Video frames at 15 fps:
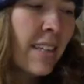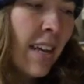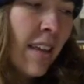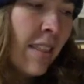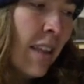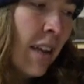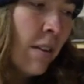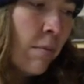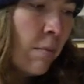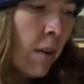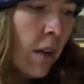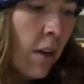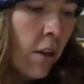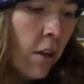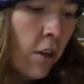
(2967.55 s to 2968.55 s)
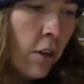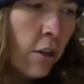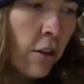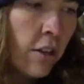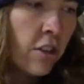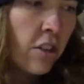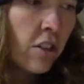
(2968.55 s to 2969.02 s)
and then you
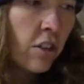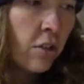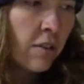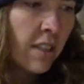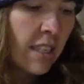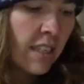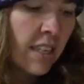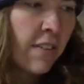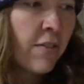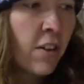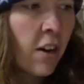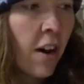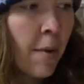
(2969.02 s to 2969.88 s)
could just use the sifter.